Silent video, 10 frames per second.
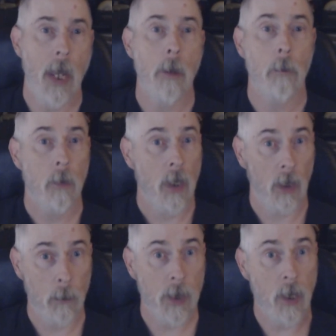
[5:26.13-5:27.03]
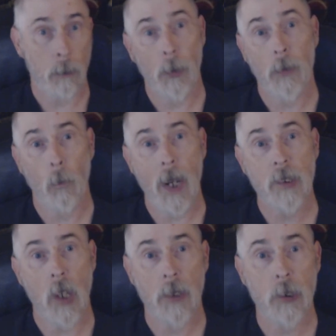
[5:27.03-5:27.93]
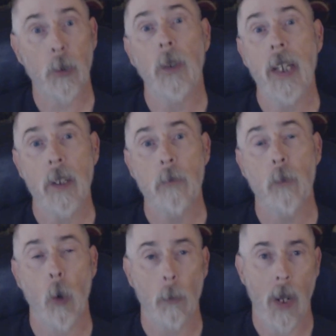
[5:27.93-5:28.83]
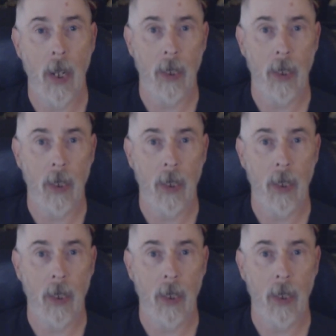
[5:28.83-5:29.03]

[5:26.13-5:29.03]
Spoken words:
And let me put the weights on screen for